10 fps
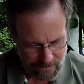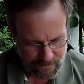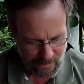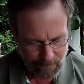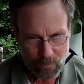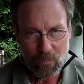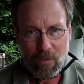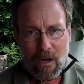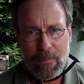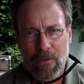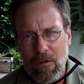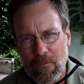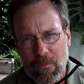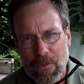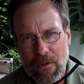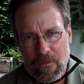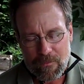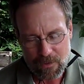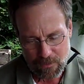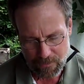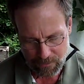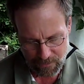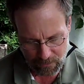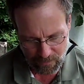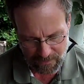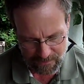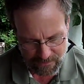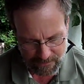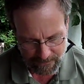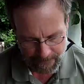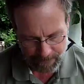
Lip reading: This apple will ripen over a period of 2 to 3 weeks,